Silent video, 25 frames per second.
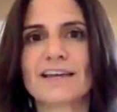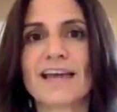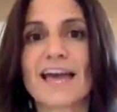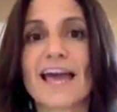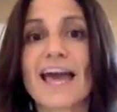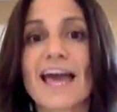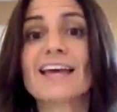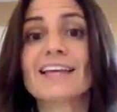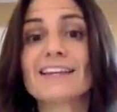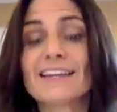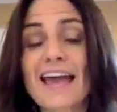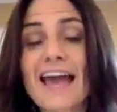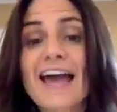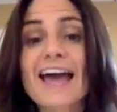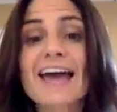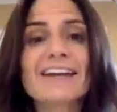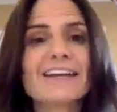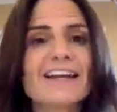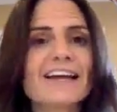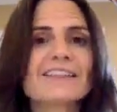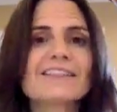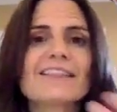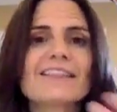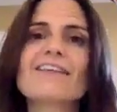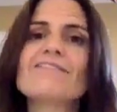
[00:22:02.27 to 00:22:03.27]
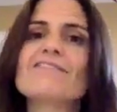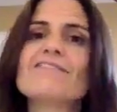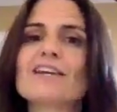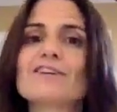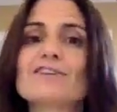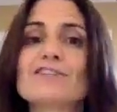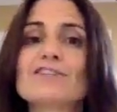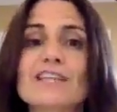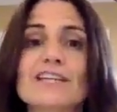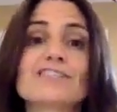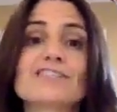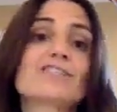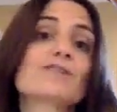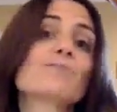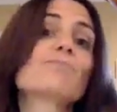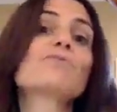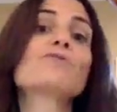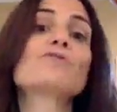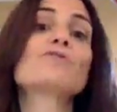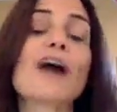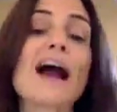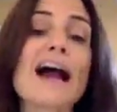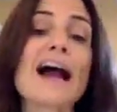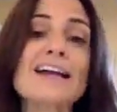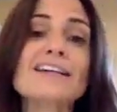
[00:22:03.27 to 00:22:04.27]
And I love that you said
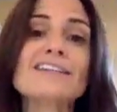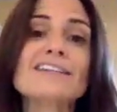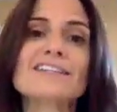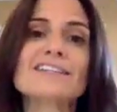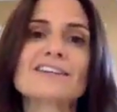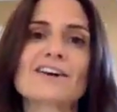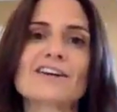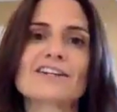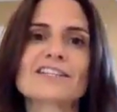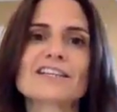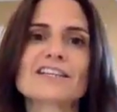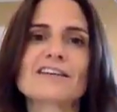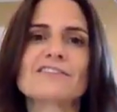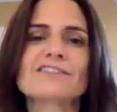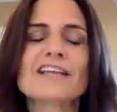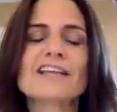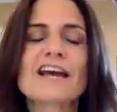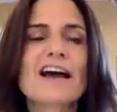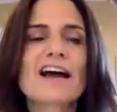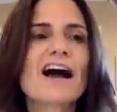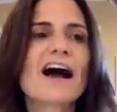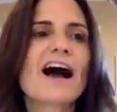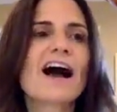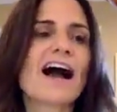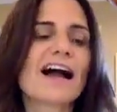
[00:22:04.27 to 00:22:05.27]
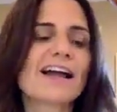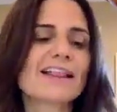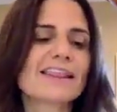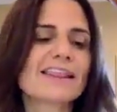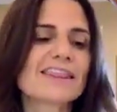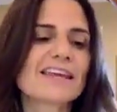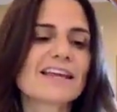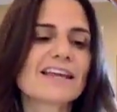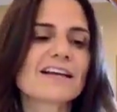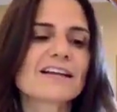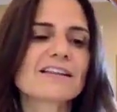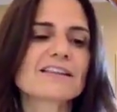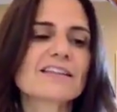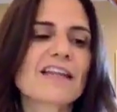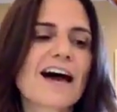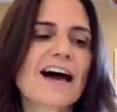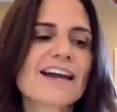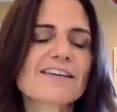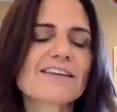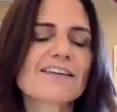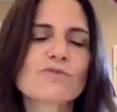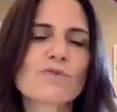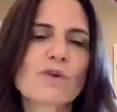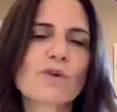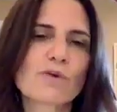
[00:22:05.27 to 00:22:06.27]
surprising ourselves. I think a lot
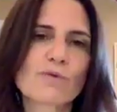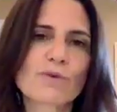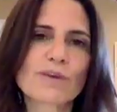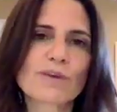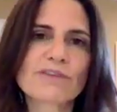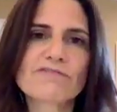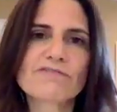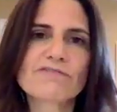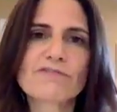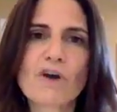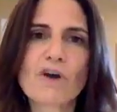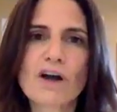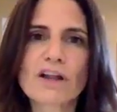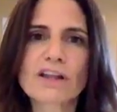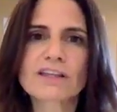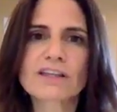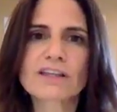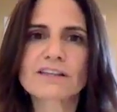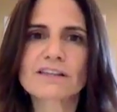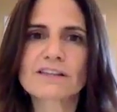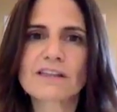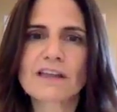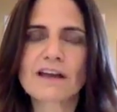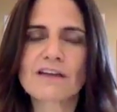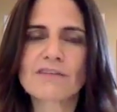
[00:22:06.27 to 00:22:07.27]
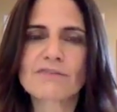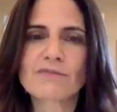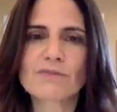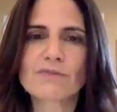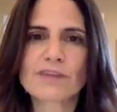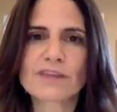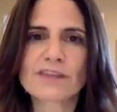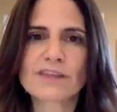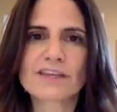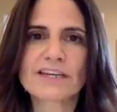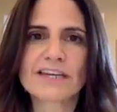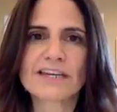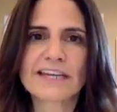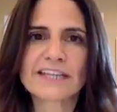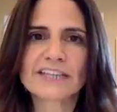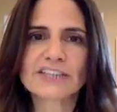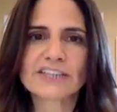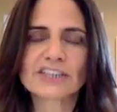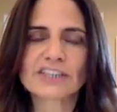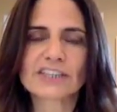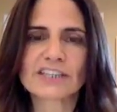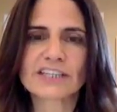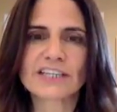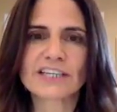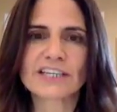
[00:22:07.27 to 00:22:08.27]
of what we fall in love with
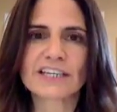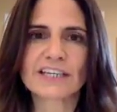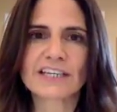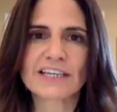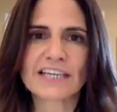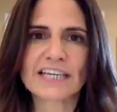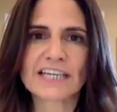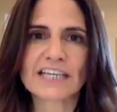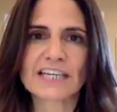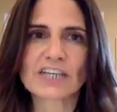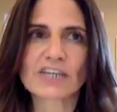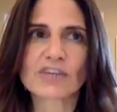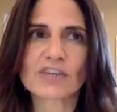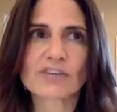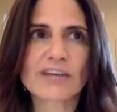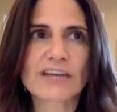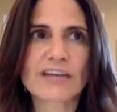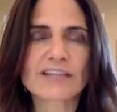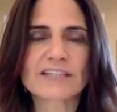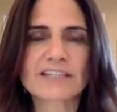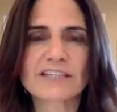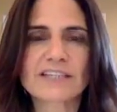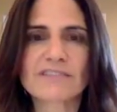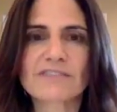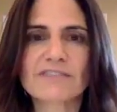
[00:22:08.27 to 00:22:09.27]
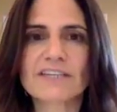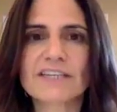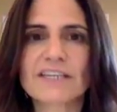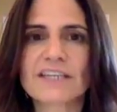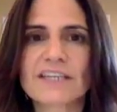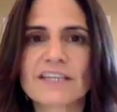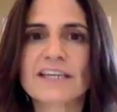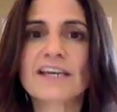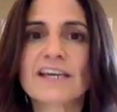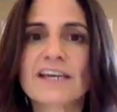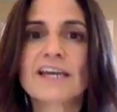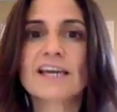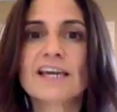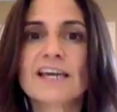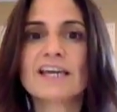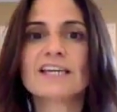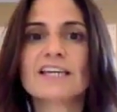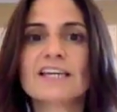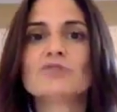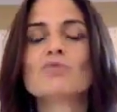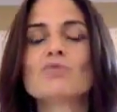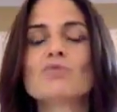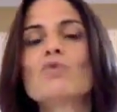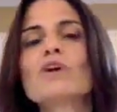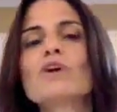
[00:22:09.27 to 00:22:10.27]
initially in creativity
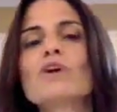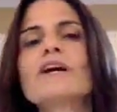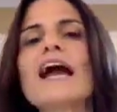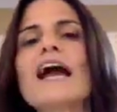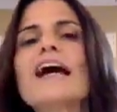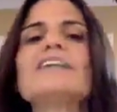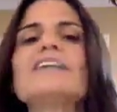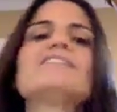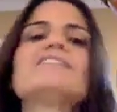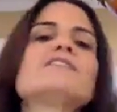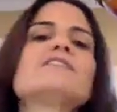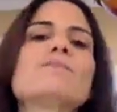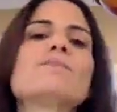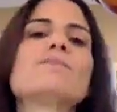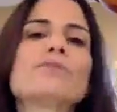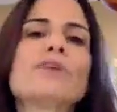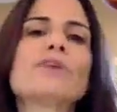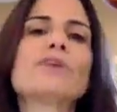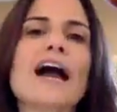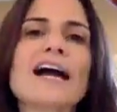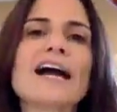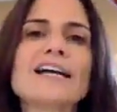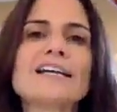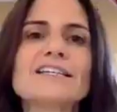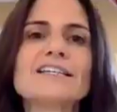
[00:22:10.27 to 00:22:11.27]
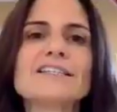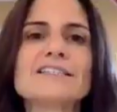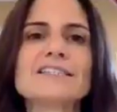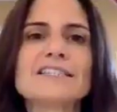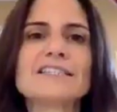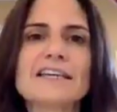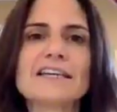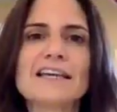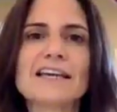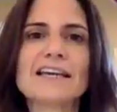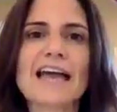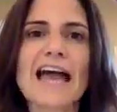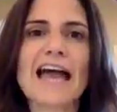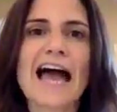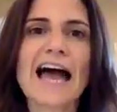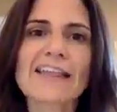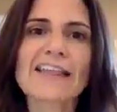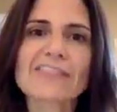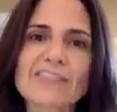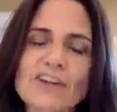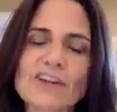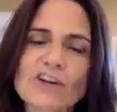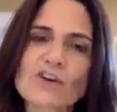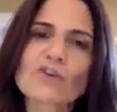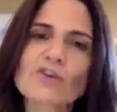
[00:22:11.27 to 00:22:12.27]
is we're as surprised at
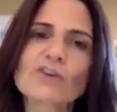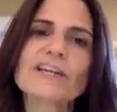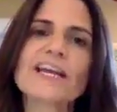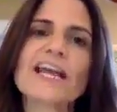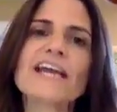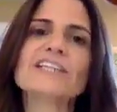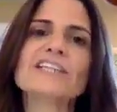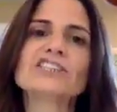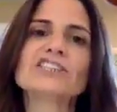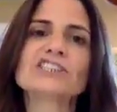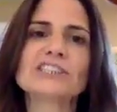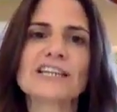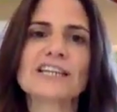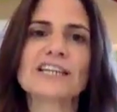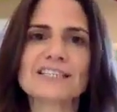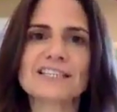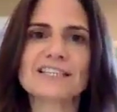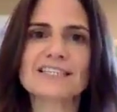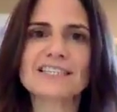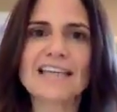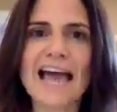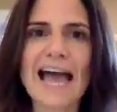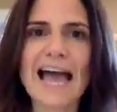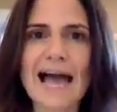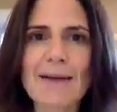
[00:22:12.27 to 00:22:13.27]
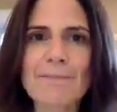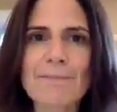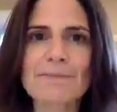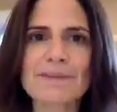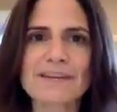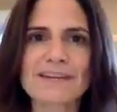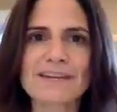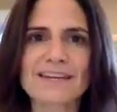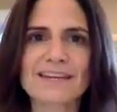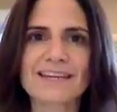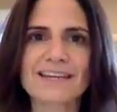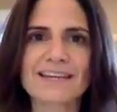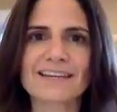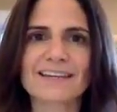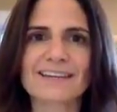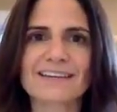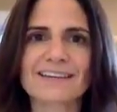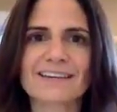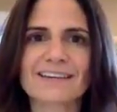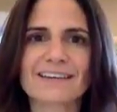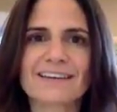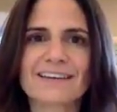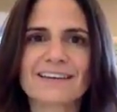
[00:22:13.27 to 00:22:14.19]
the creation as it's happening.